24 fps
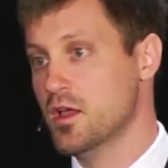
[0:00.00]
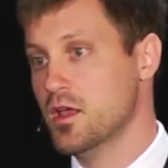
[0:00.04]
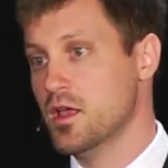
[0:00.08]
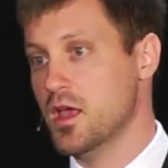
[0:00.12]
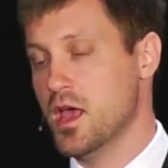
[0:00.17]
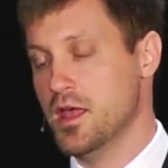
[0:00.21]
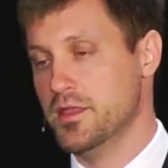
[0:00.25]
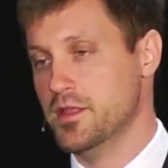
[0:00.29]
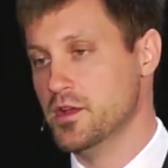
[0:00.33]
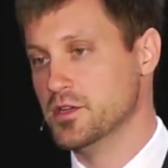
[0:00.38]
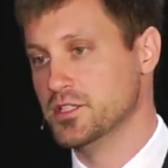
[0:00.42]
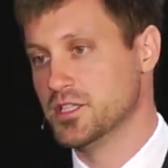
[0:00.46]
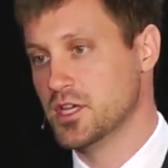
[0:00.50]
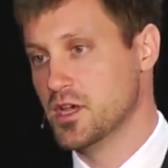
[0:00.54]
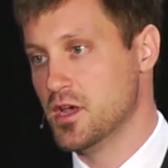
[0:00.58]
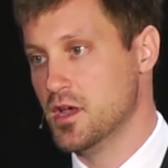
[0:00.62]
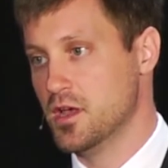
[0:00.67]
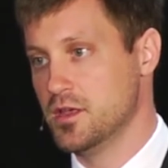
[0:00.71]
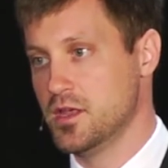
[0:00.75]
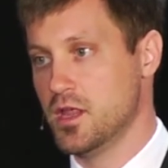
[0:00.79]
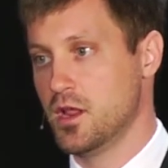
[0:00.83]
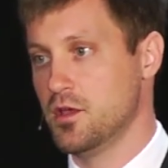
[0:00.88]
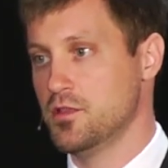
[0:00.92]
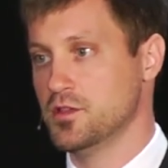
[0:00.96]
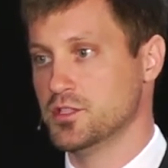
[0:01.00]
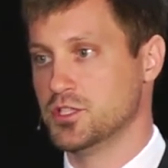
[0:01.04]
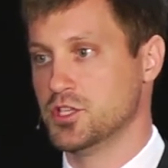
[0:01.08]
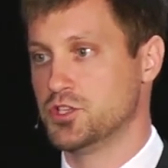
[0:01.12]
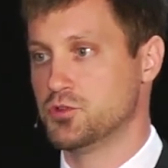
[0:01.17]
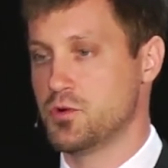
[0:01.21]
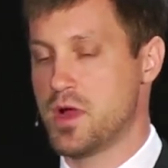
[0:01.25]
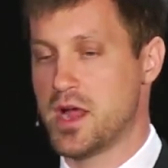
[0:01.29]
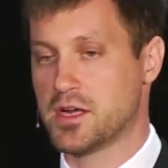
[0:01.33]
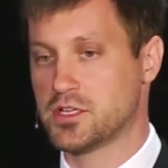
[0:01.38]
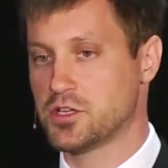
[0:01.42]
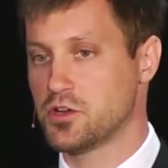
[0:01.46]
and there's a
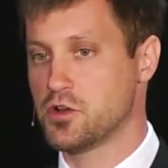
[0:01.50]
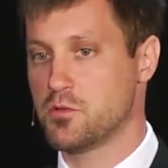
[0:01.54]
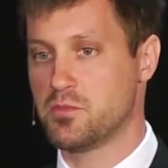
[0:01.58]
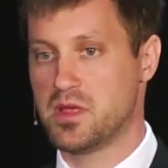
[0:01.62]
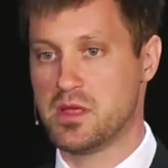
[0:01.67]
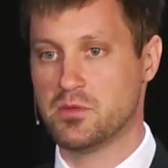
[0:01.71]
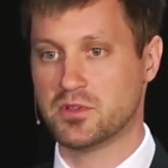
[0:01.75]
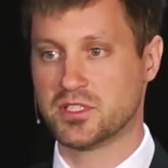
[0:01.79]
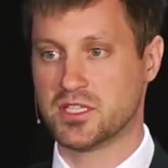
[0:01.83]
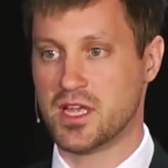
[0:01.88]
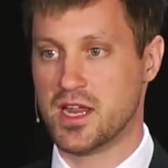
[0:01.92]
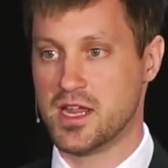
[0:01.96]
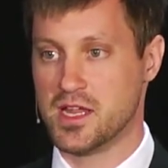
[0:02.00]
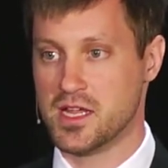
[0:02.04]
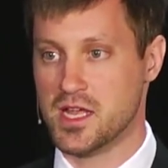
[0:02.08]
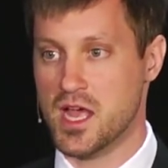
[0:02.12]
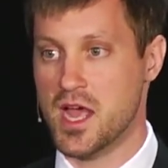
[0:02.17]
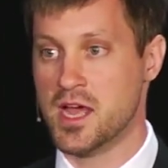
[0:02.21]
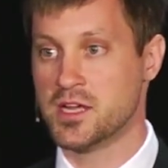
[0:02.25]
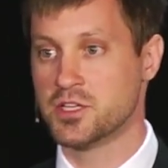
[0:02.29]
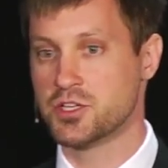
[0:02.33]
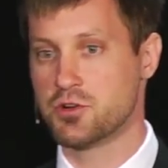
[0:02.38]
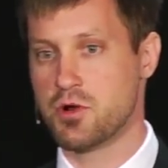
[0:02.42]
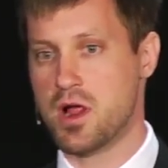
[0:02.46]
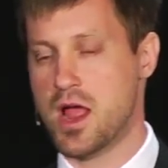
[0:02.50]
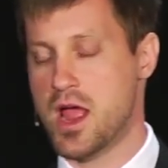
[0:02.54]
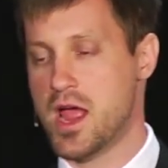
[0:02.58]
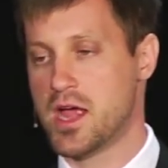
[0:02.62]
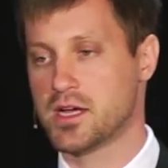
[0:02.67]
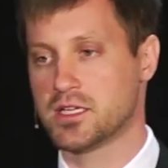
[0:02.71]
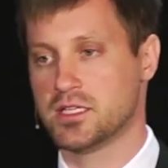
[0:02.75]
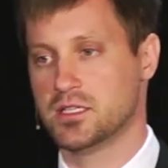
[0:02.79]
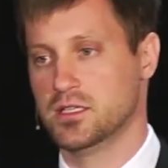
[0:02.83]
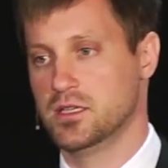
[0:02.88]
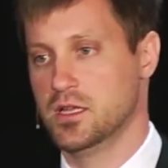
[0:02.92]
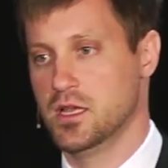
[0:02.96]
director and people signing
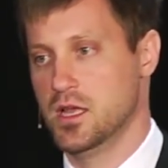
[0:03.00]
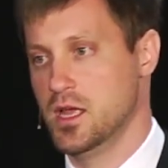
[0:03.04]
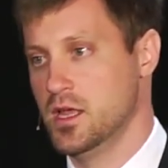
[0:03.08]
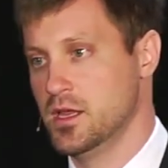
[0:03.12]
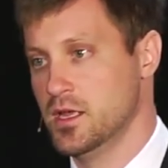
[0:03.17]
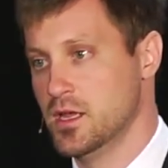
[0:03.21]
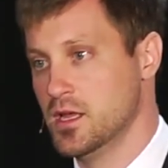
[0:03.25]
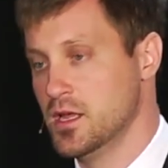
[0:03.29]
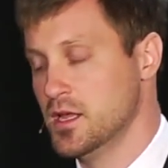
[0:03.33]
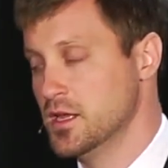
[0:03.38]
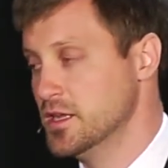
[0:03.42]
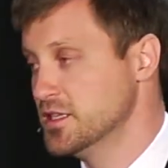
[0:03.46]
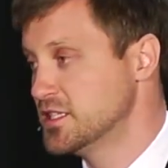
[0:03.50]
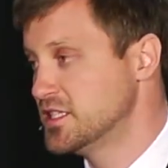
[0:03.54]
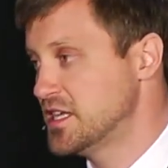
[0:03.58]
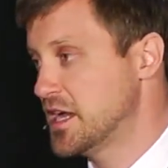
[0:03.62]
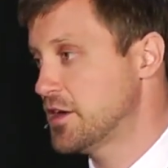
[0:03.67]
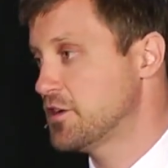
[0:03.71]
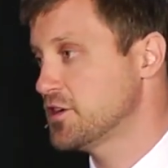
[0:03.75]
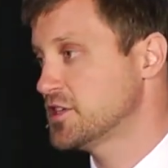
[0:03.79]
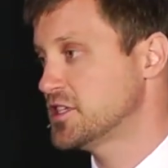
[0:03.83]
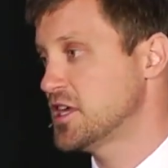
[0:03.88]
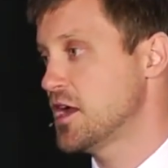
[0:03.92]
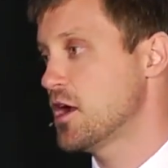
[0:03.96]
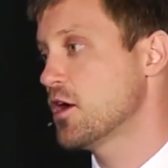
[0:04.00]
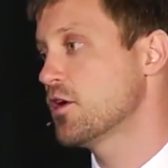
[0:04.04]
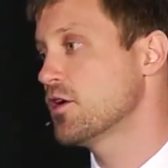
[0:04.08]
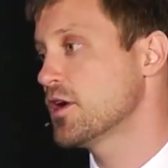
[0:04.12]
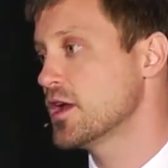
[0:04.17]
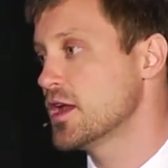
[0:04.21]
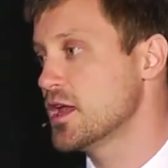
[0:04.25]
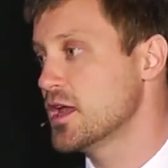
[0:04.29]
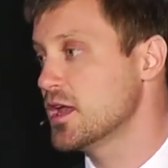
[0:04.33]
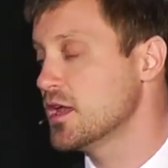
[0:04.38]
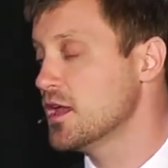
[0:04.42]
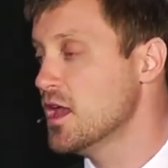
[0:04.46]
contracts and a
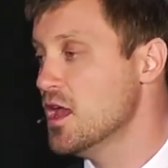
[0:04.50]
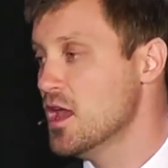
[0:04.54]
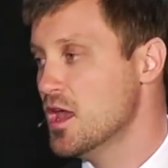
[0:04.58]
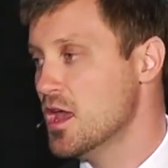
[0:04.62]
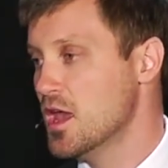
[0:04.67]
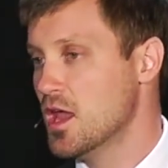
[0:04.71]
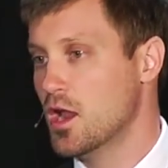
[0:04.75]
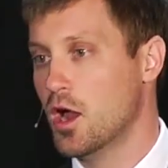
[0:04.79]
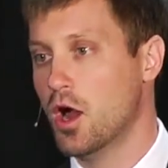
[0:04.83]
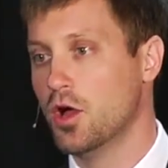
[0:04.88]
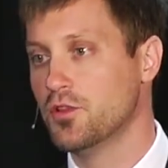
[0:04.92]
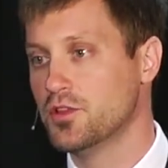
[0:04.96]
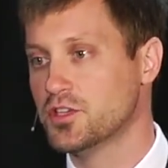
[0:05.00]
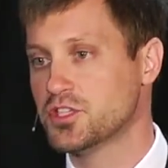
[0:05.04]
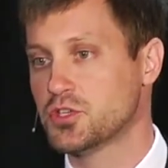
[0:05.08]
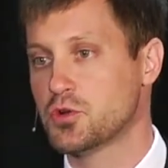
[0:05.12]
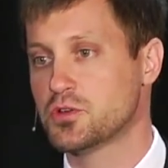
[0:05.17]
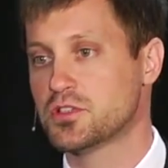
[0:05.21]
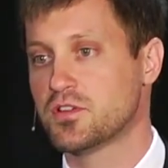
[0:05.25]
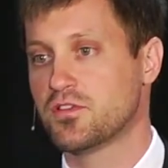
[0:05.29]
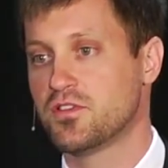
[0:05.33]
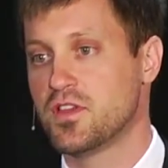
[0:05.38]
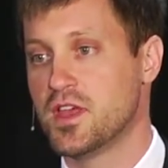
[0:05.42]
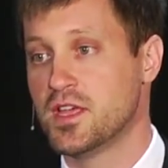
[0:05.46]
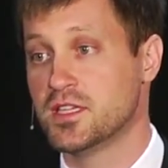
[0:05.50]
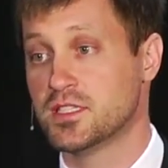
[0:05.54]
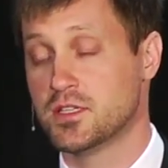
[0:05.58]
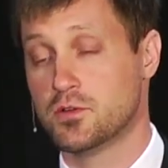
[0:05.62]
secretary and all those sorts of things.